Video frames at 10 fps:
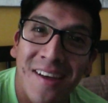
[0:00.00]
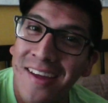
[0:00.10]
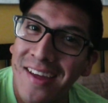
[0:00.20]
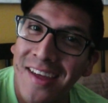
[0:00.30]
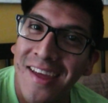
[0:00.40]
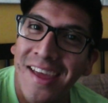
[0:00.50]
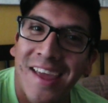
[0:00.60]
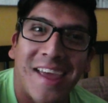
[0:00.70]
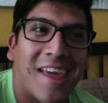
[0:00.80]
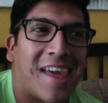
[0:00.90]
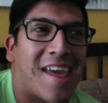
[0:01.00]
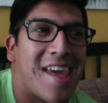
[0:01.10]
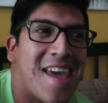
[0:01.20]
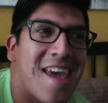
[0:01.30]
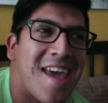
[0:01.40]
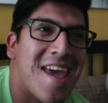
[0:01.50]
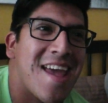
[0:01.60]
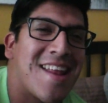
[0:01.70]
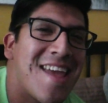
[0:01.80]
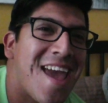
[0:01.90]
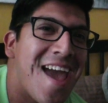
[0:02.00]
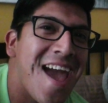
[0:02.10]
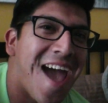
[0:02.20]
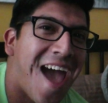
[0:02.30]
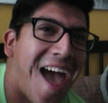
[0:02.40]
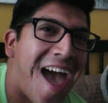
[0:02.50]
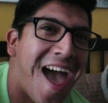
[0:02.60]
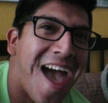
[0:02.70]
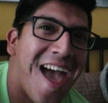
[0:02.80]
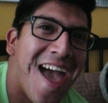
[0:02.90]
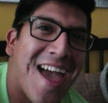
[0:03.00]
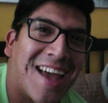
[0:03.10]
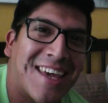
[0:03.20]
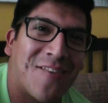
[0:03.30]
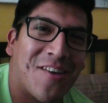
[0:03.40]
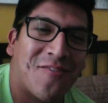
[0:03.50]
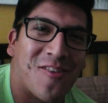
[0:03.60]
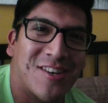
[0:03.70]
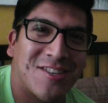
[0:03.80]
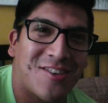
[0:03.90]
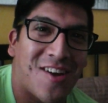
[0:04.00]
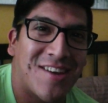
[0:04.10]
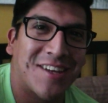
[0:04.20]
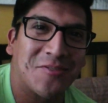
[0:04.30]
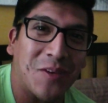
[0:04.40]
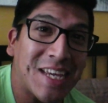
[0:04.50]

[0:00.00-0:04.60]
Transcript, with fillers: and yeah, I can't wait for it to start next